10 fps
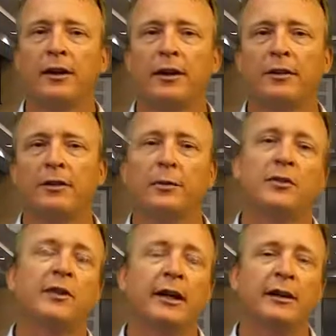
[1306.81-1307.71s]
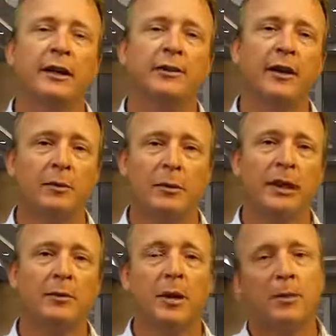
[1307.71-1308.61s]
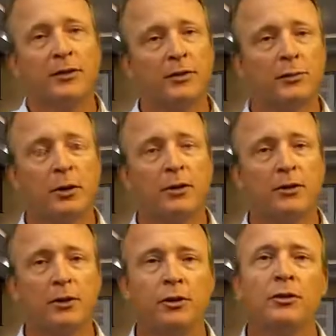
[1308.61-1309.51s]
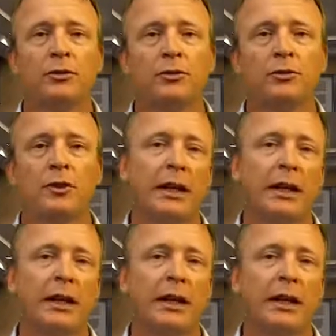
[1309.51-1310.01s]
the tips and techniques that me and my business partner use